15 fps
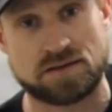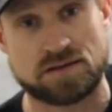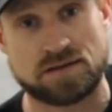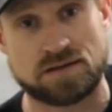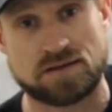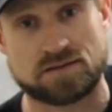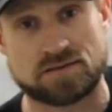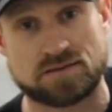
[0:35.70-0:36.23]

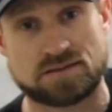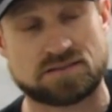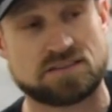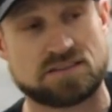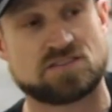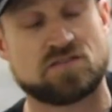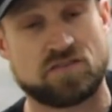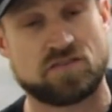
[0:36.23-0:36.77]
This is a
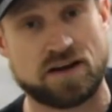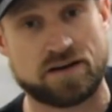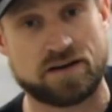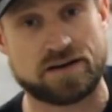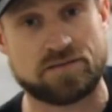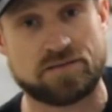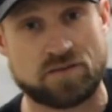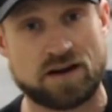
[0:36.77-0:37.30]
very,
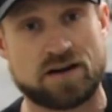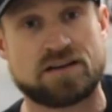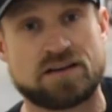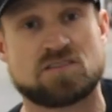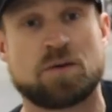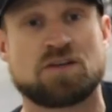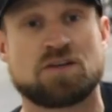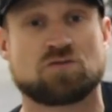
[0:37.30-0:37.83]
very
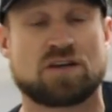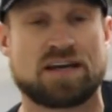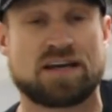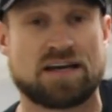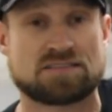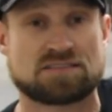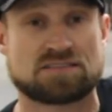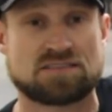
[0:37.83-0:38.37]
special
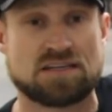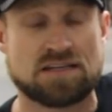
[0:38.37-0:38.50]
guest.